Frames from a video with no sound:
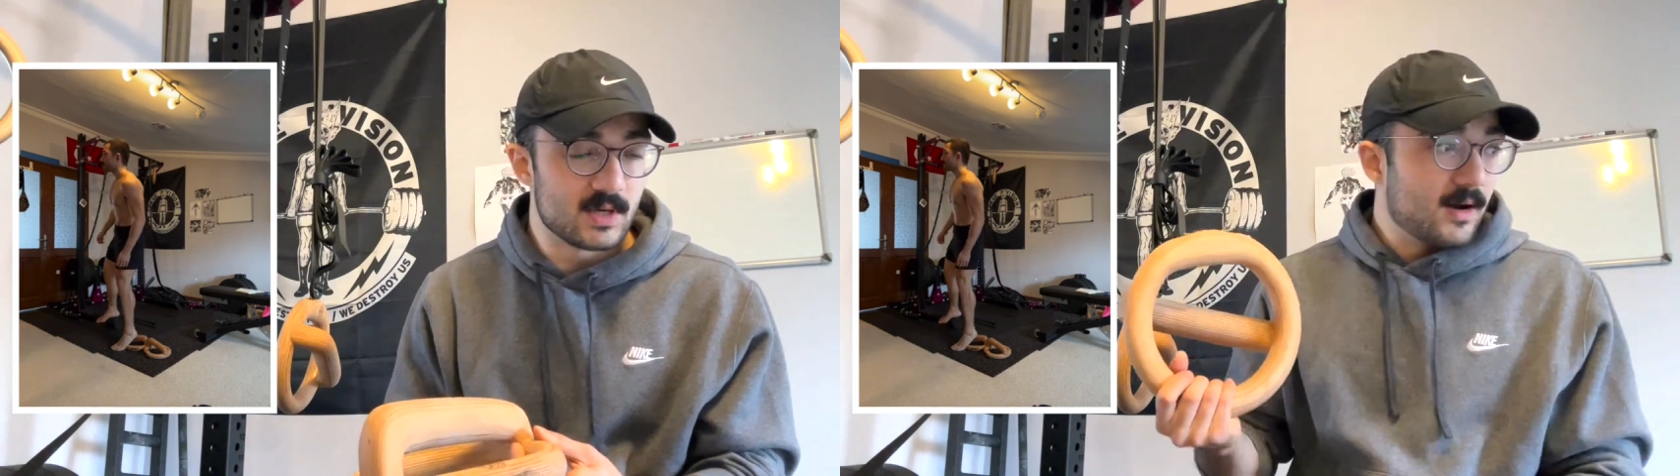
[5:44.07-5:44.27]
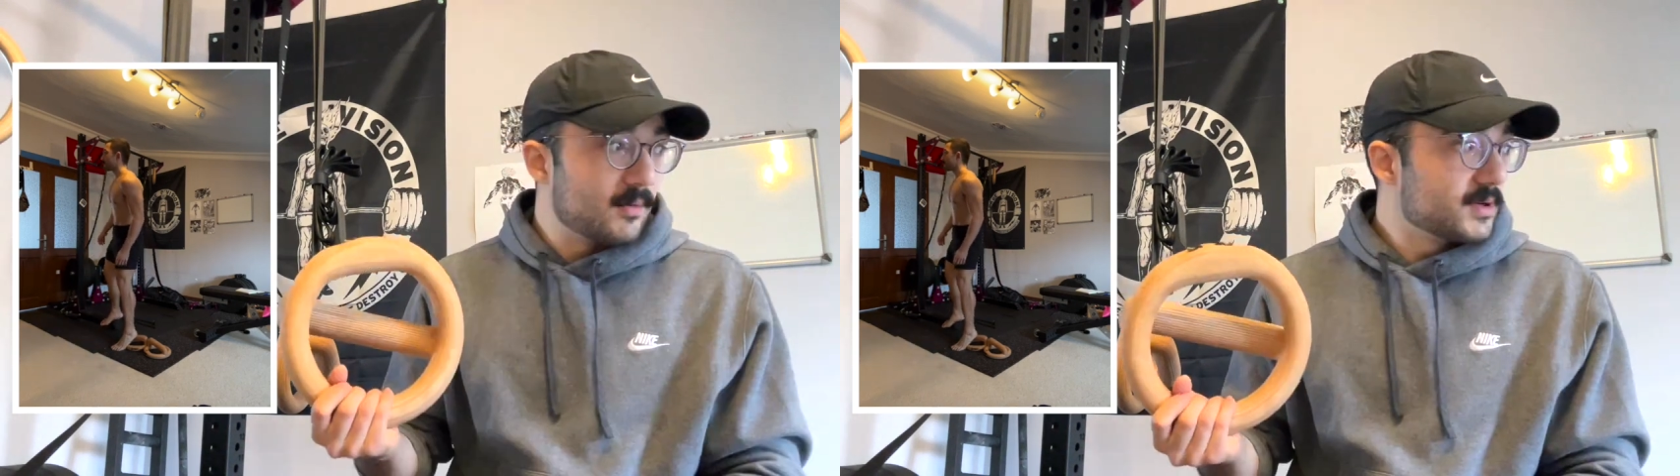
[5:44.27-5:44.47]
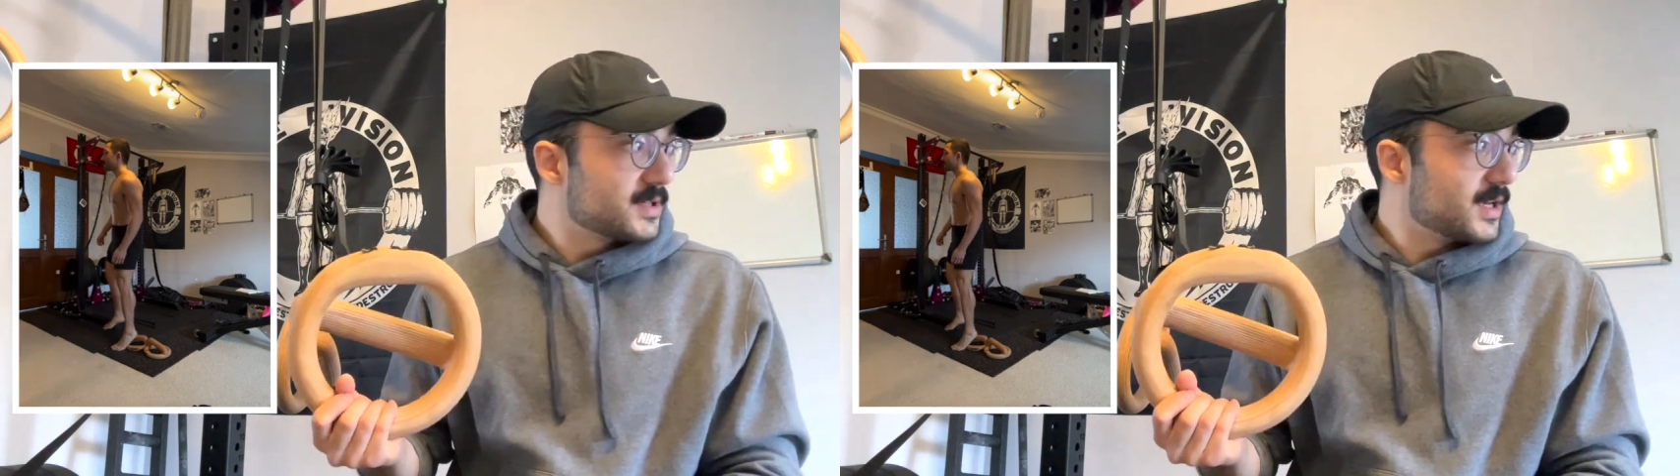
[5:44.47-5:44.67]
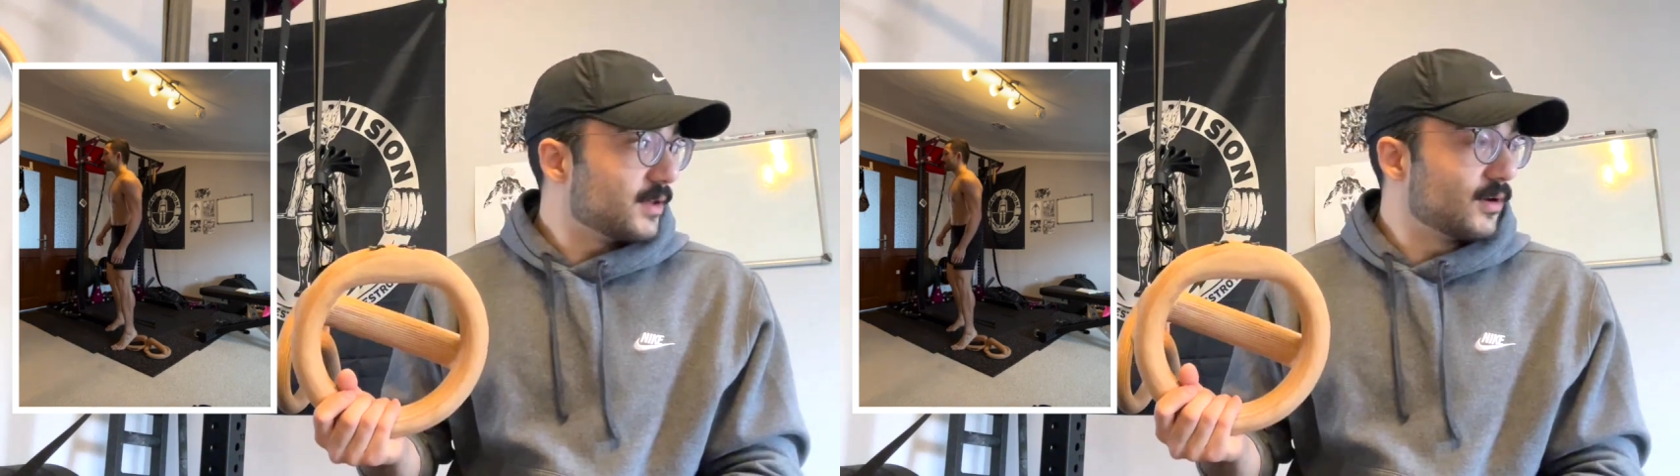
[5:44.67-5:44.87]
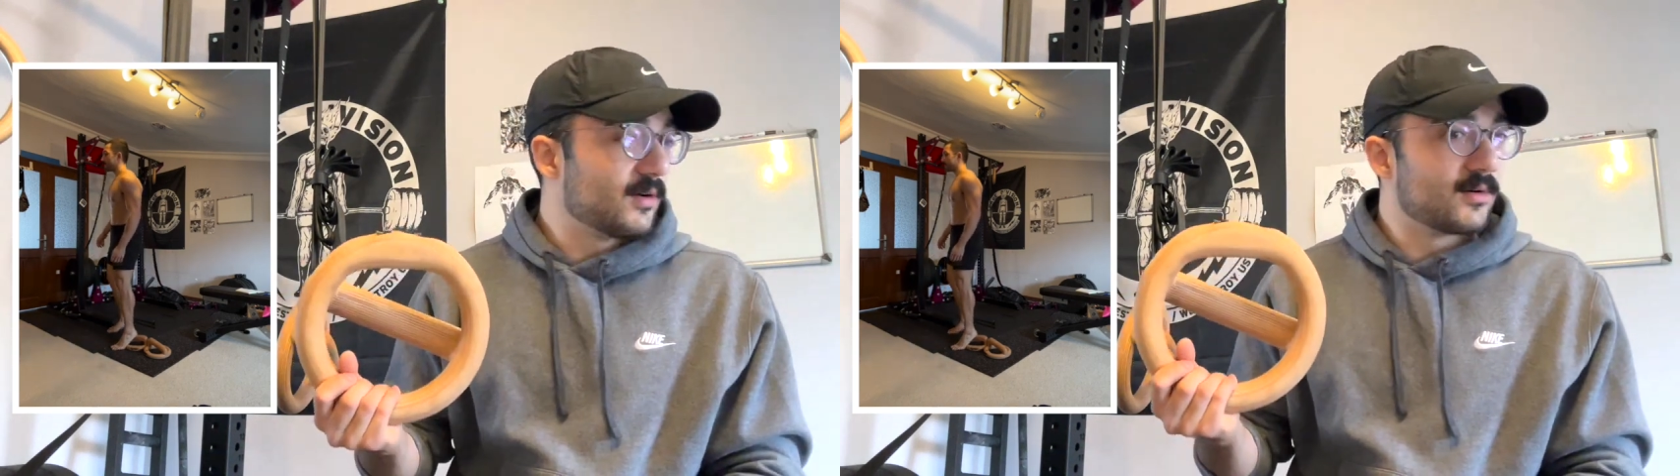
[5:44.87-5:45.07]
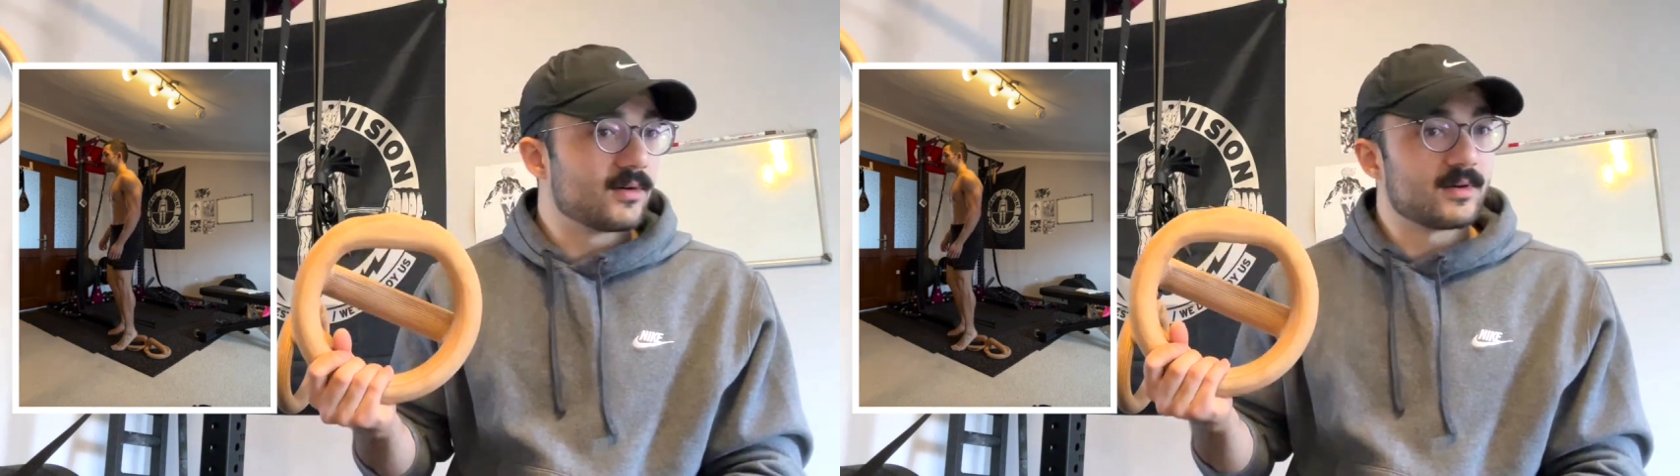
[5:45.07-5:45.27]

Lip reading: I will say though,